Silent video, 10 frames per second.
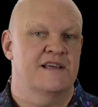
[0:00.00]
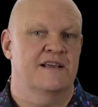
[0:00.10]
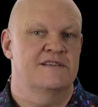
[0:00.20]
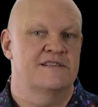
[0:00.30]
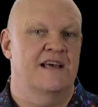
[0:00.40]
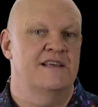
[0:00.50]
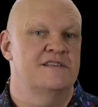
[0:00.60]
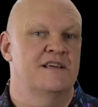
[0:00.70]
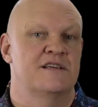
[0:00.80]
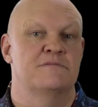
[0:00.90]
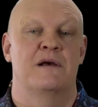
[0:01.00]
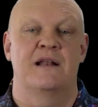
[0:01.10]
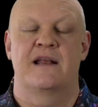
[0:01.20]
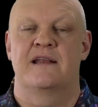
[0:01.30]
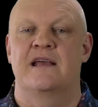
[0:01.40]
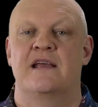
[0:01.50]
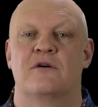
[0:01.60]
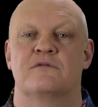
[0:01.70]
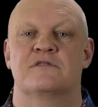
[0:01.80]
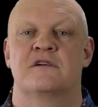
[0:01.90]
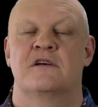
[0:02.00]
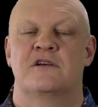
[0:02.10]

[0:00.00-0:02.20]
seconds, days, years, millennia, eons.